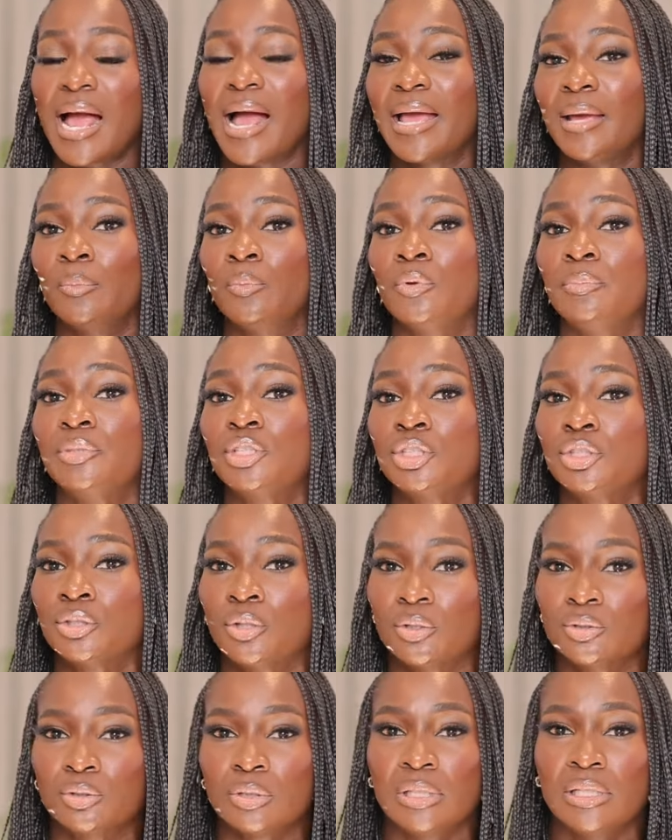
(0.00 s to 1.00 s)
I will be
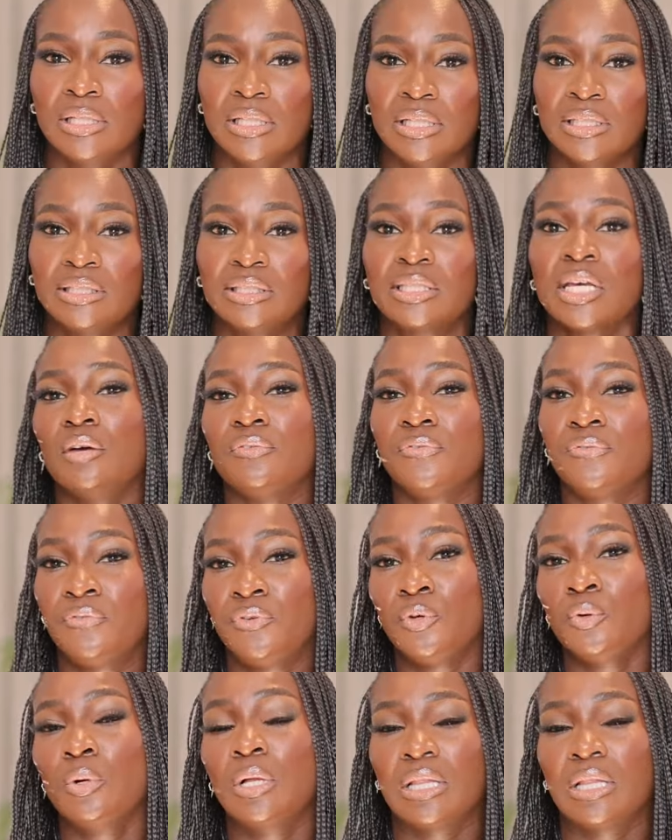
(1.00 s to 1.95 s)
sure to list a few